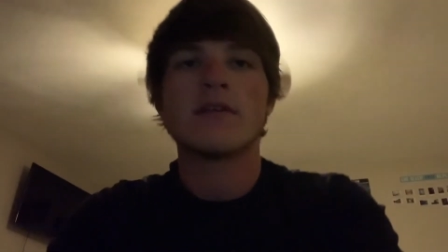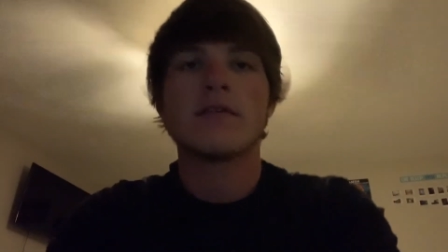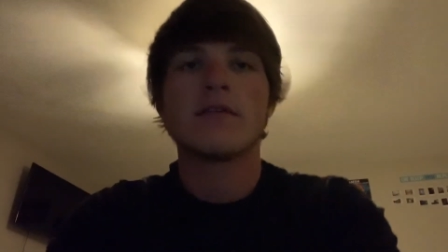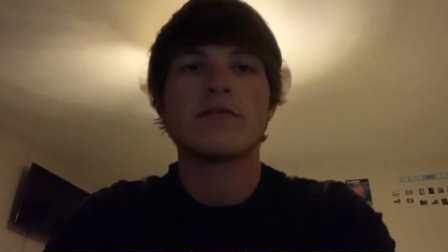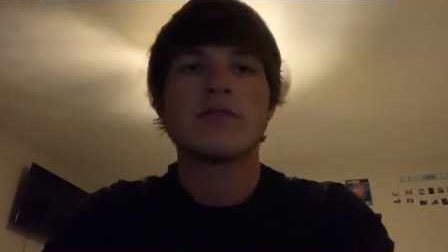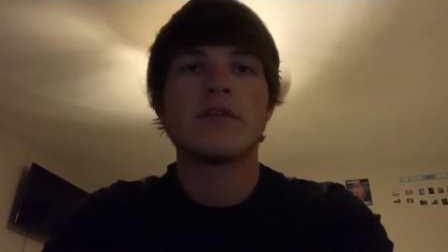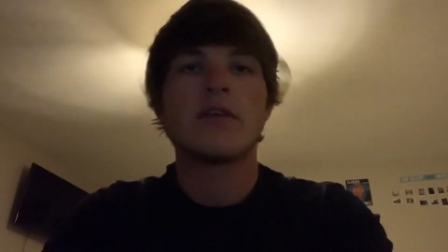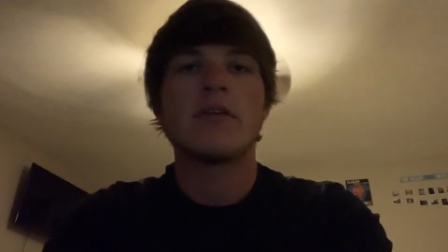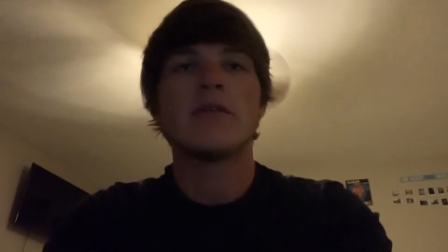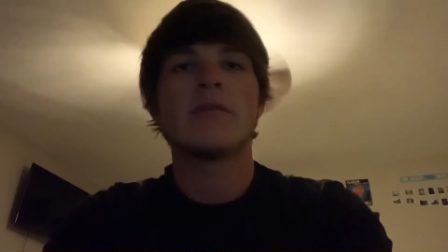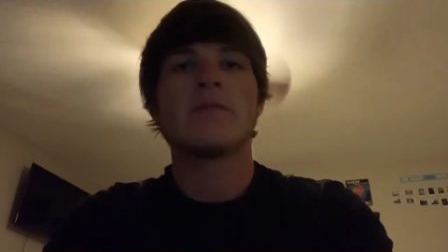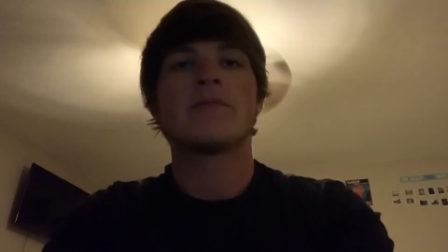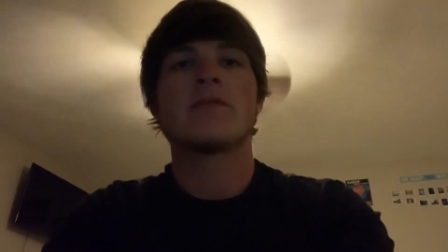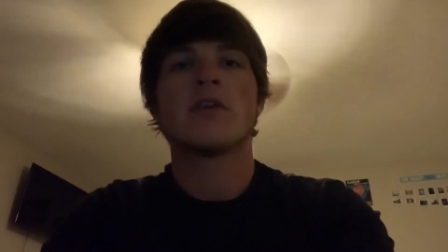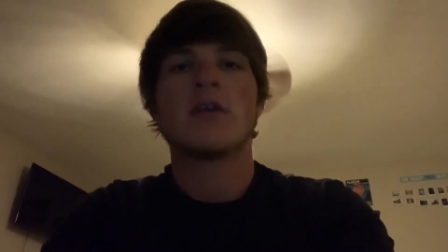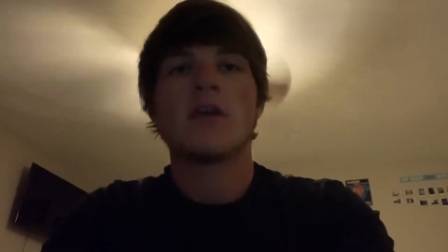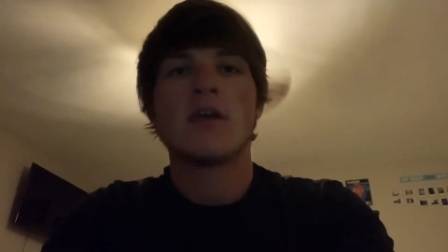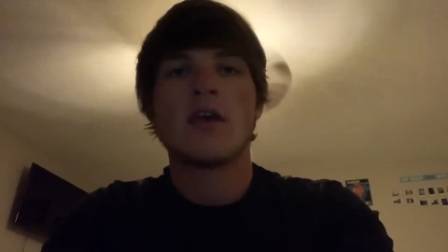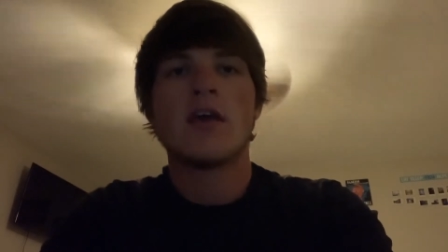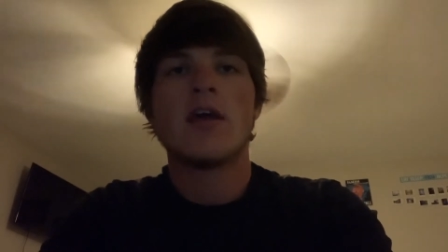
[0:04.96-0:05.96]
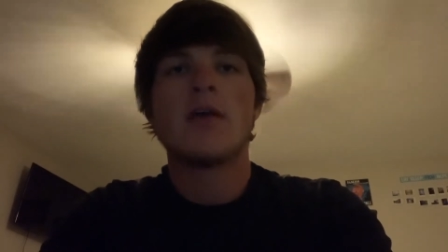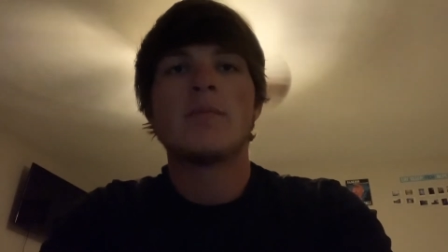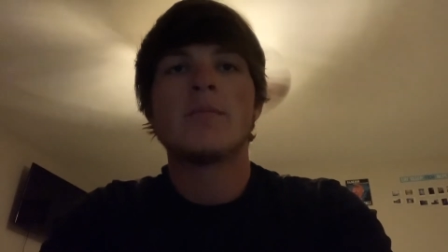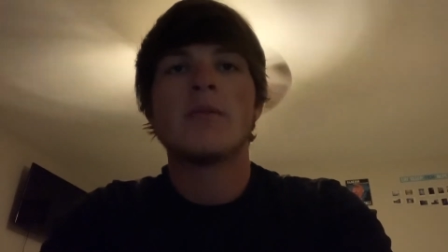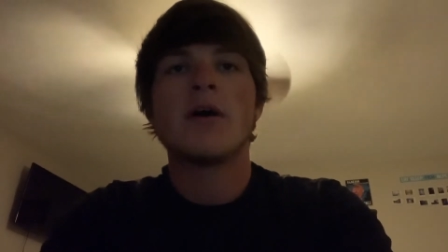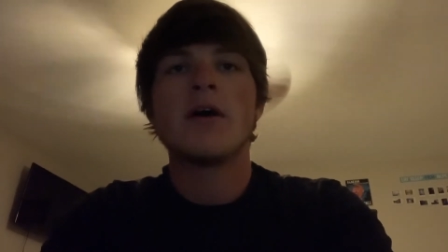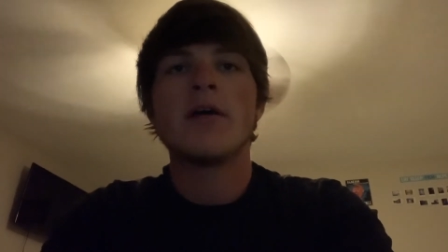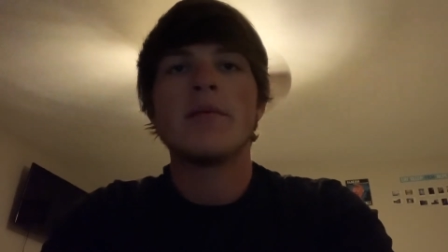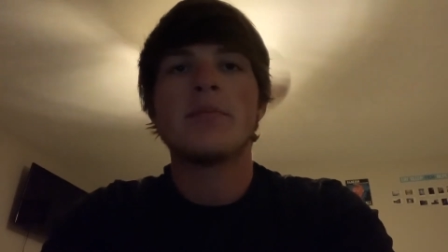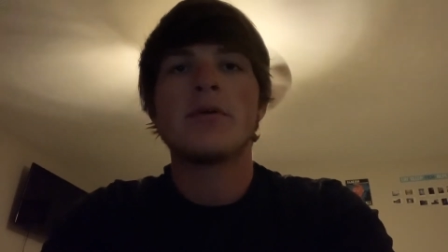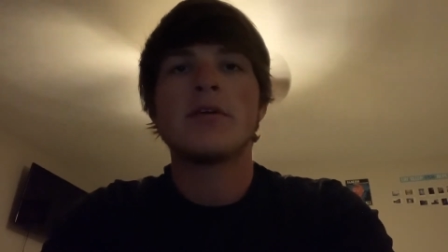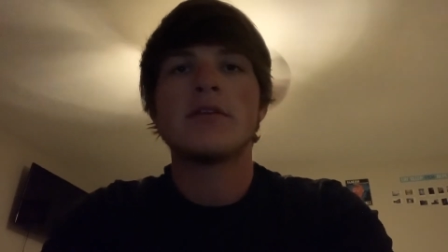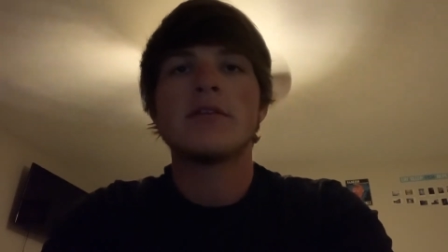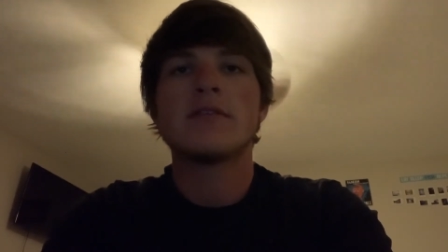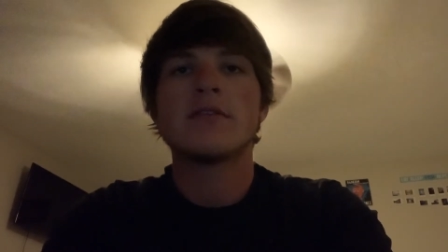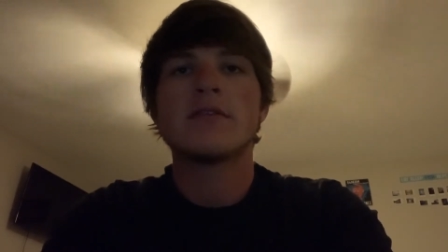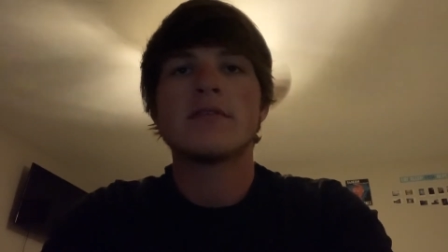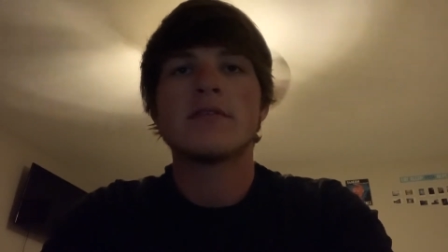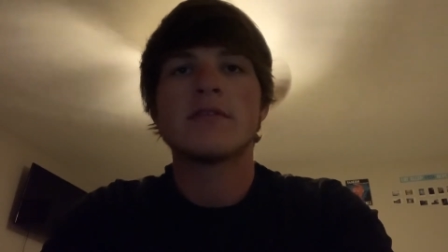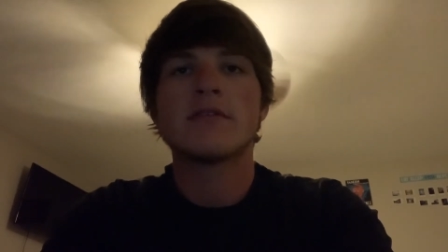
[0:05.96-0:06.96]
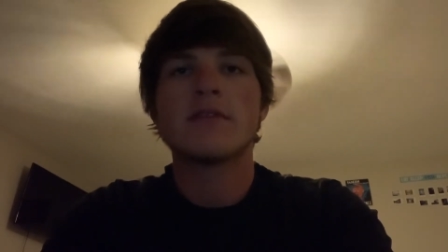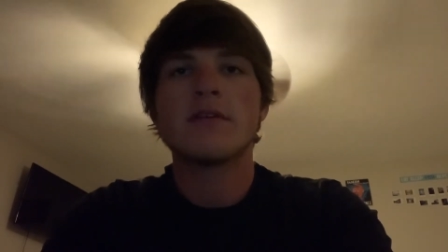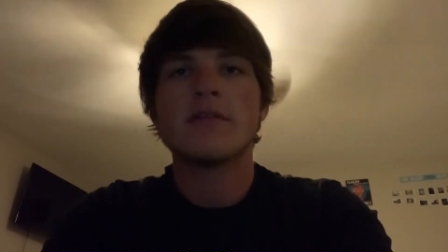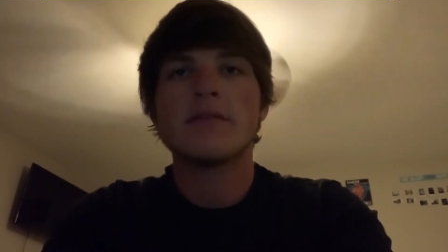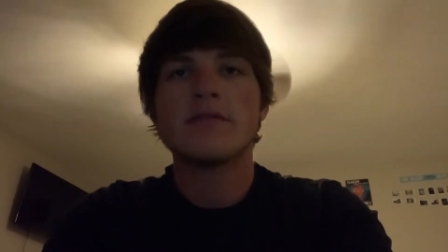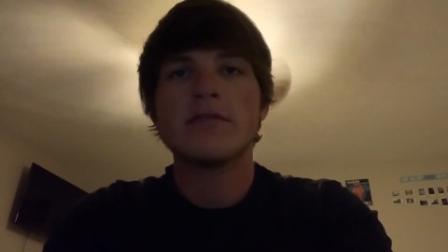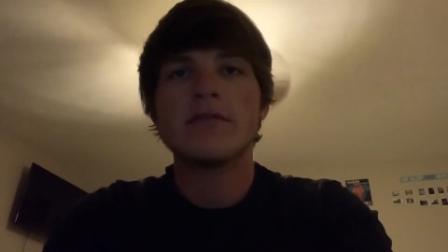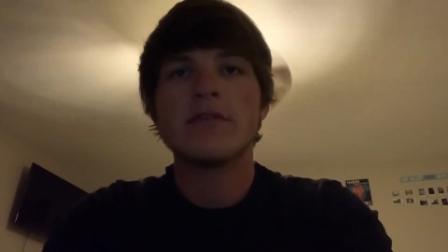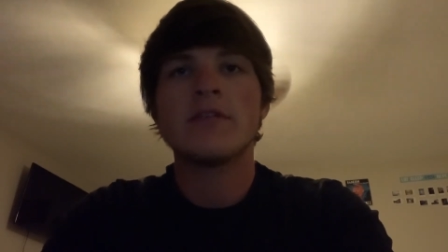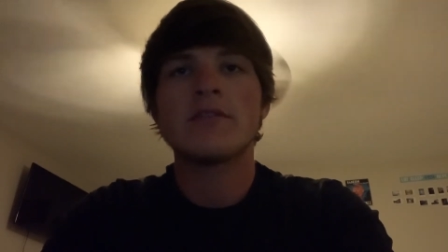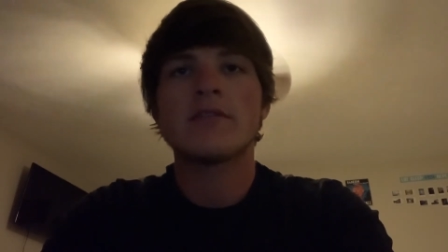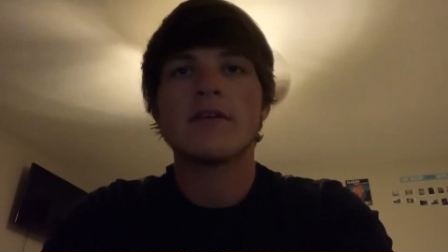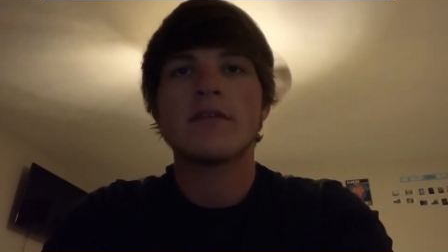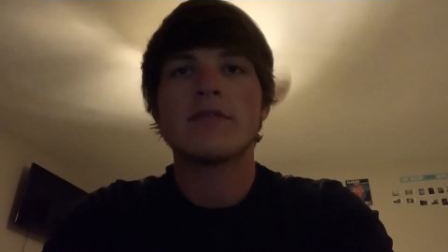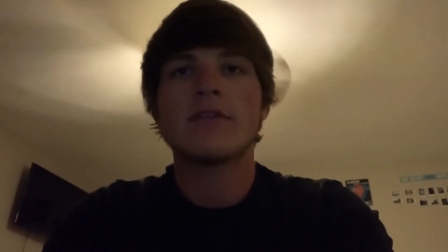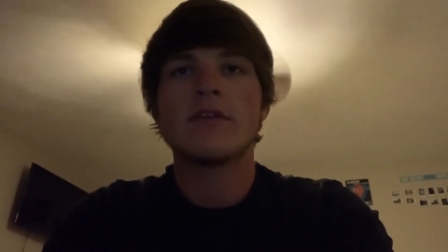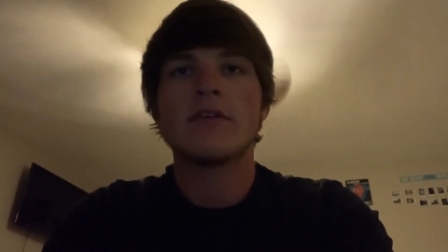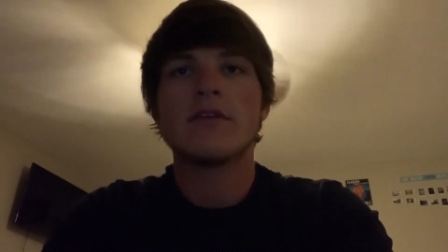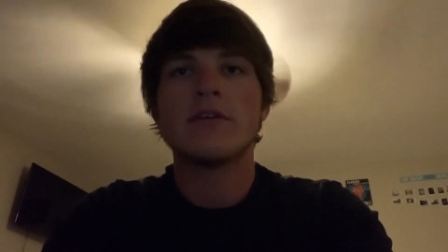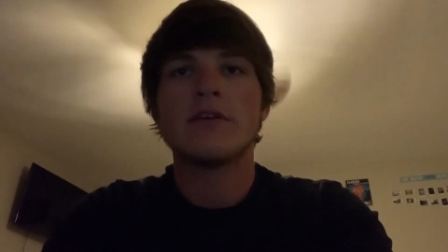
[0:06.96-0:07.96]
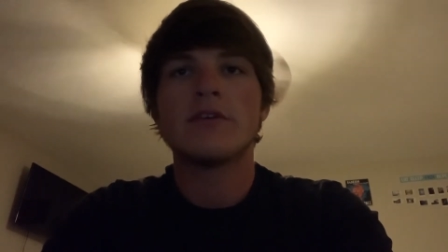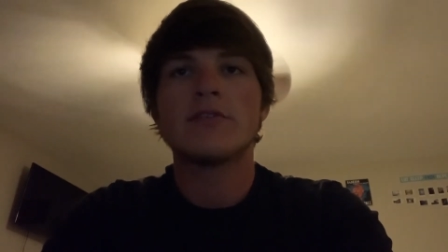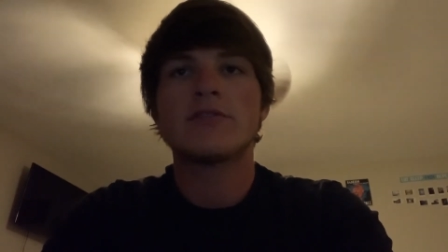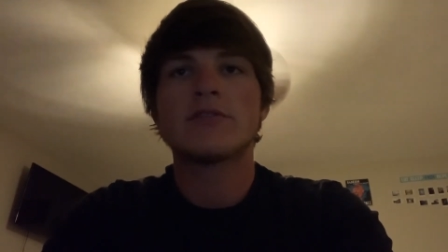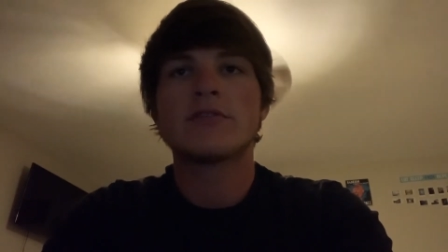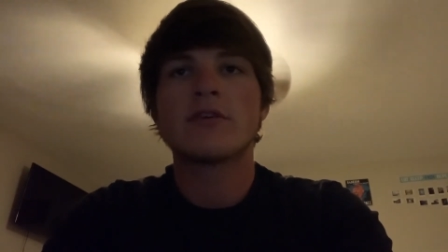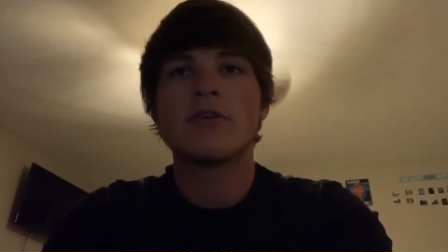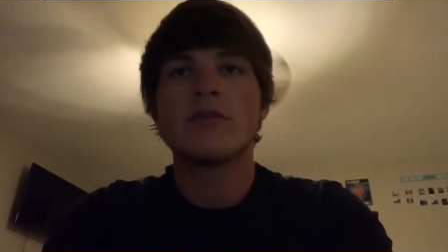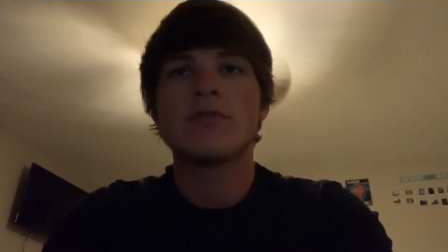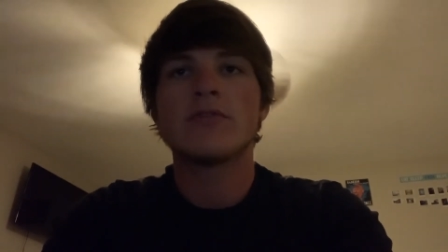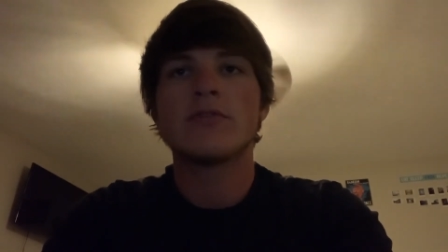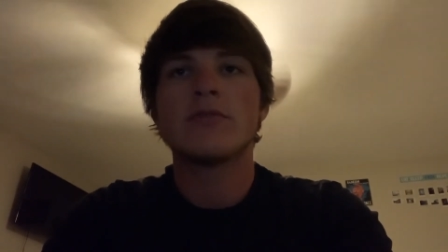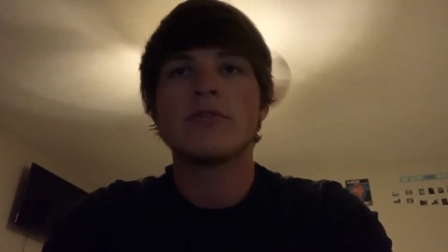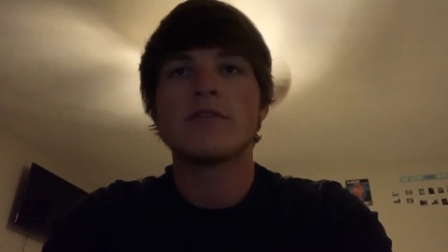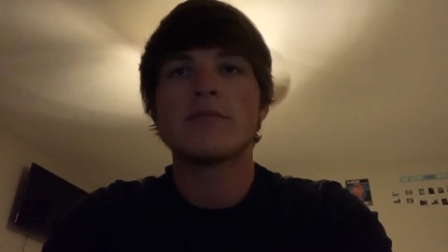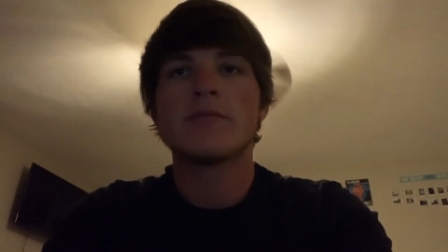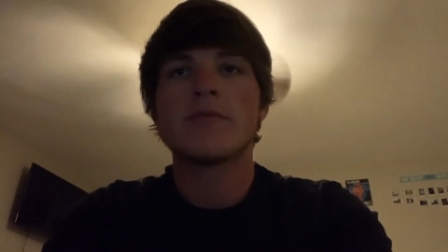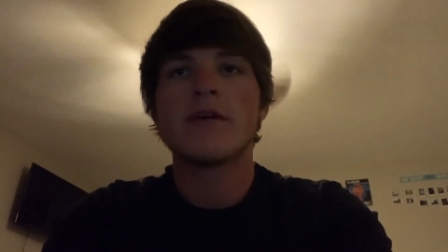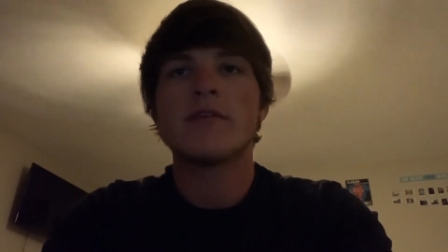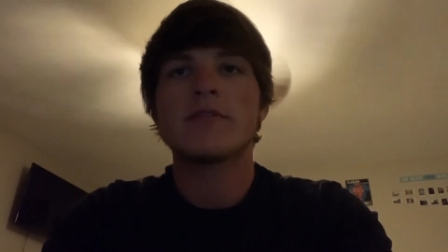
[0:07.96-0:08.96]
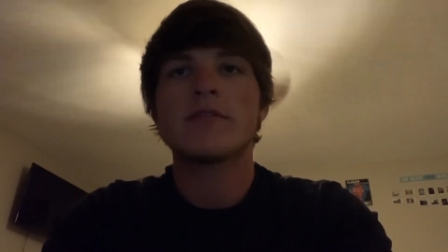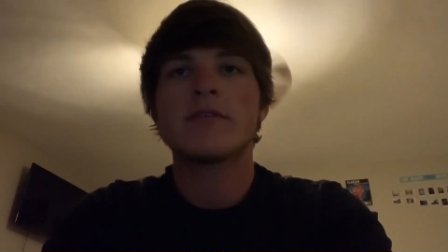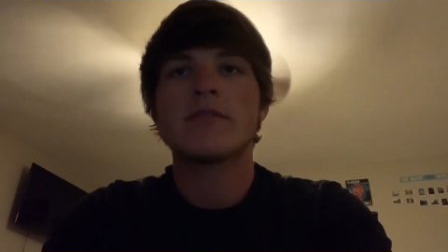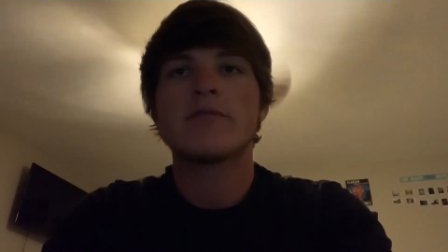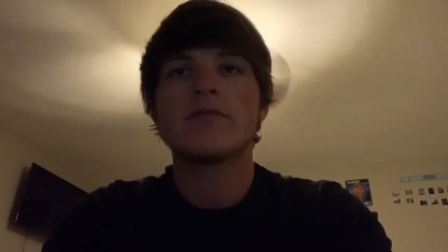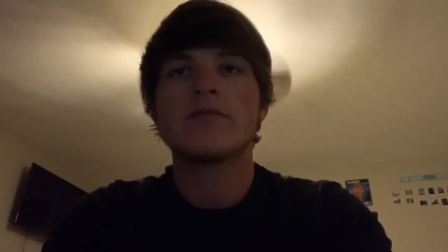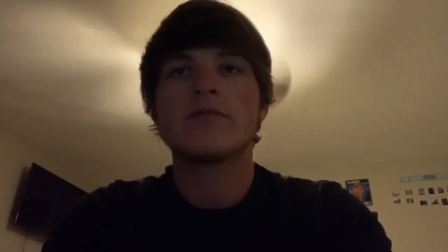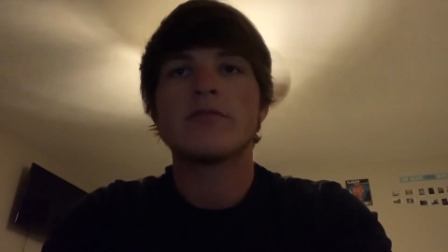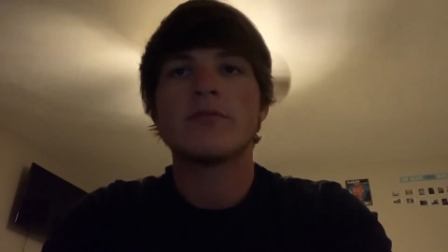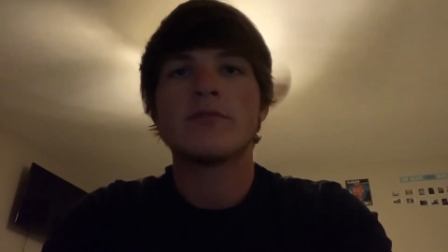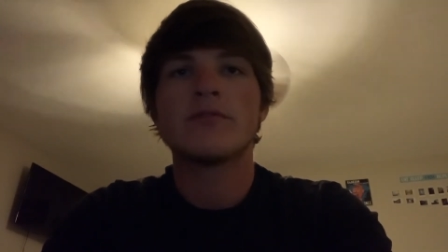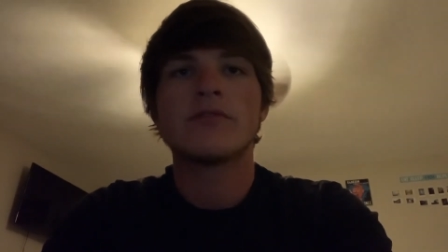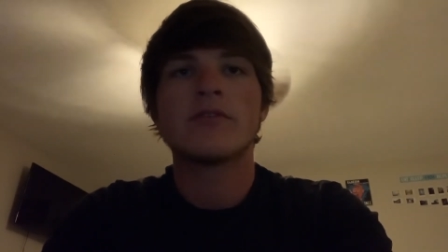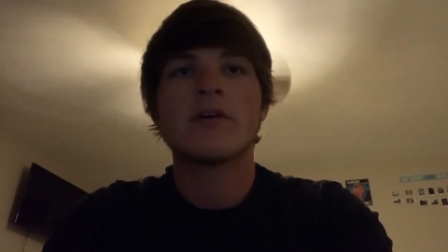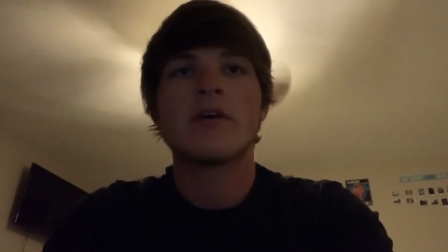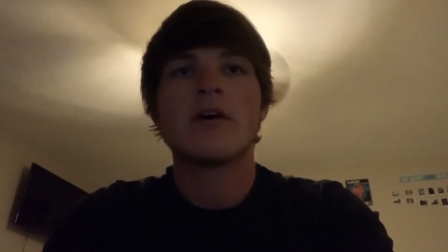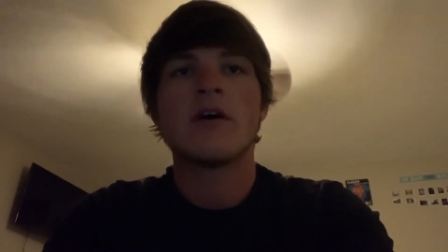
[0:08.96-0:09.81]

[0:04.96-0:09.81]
of theater. In my opinion, the significance of theater is shown through its mass influence